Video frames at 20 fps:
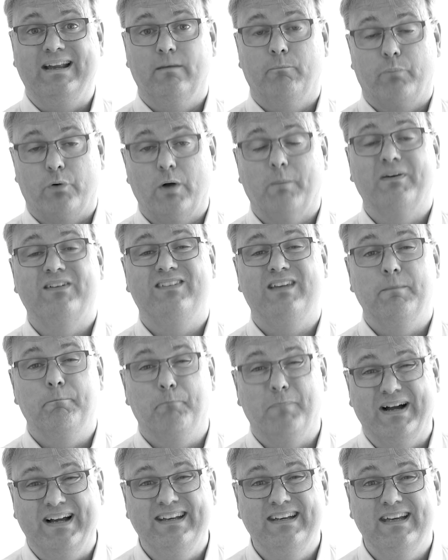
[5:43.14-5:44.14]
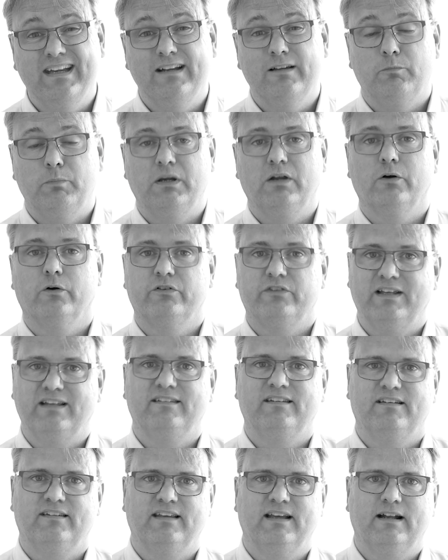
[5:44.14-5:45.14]
property bindings, because
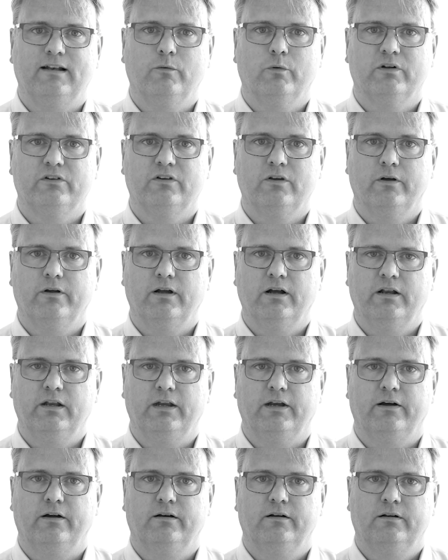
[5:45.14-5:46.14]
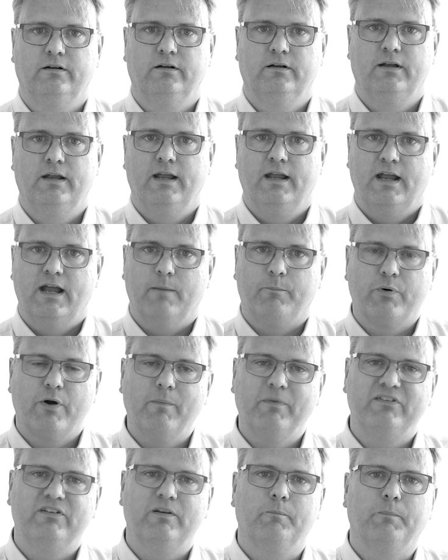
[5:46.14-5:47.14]
that's exactly what's going on here. A
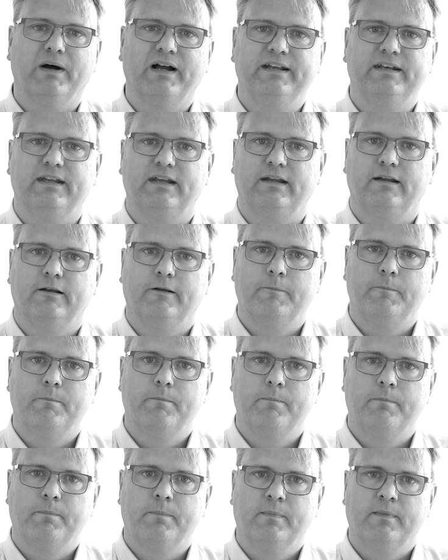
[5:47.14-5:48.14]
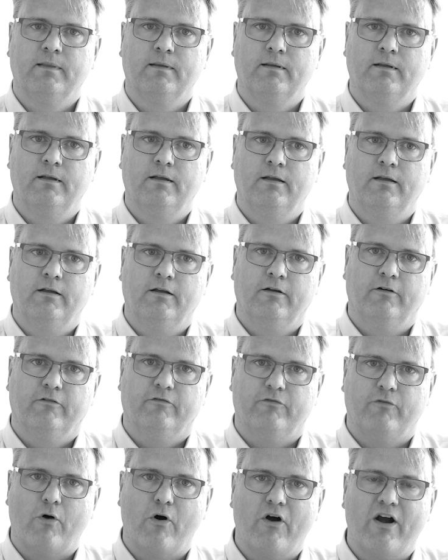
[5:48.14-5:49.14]
property binding
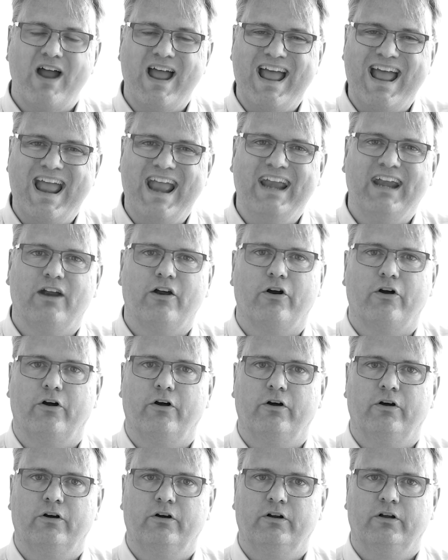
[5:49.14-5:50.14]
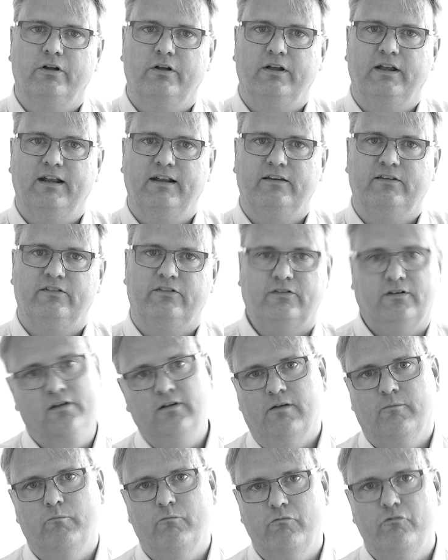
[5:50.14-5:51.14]
for anchor is
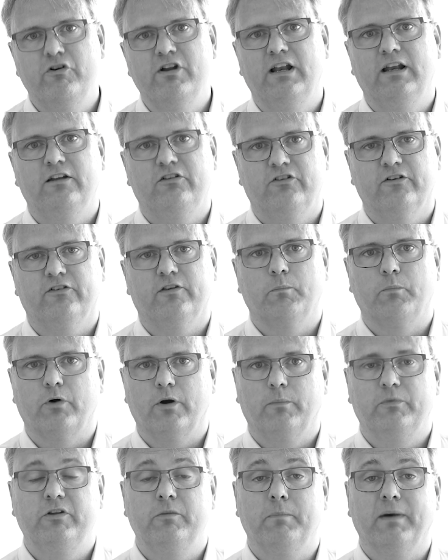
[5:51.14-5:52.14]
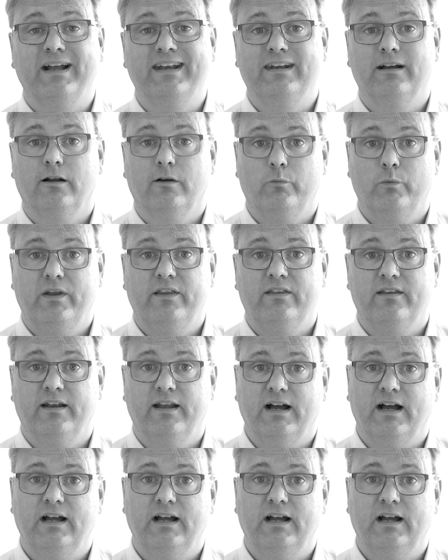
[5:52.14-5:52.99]
really just a property binding on width and a